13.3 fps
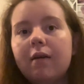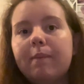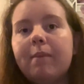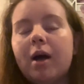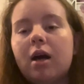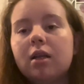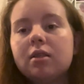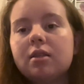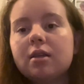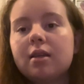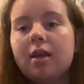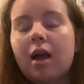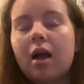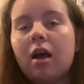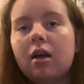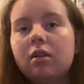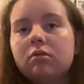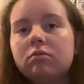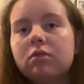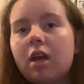But, yeah,
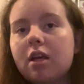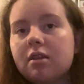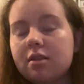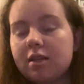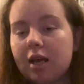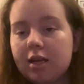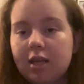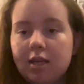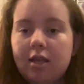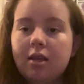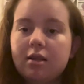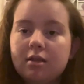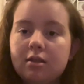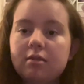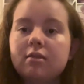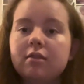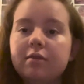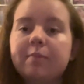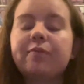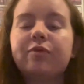as I said, he
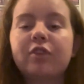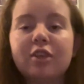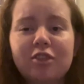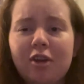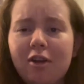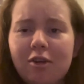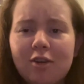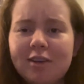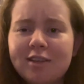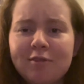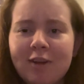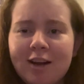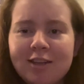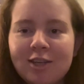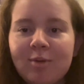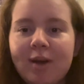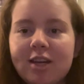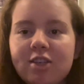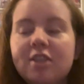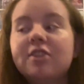is so good at deflecting
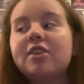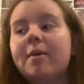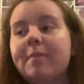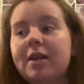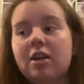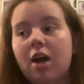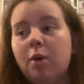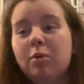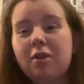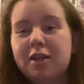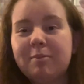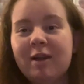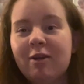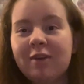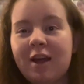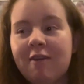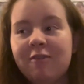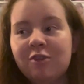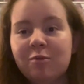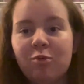questions. I mean, I would like to play with
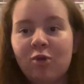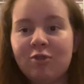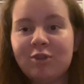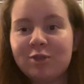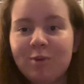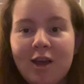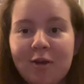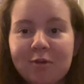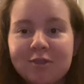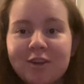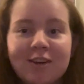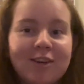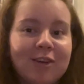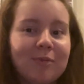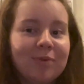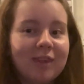Kevin De Bruyne as well, so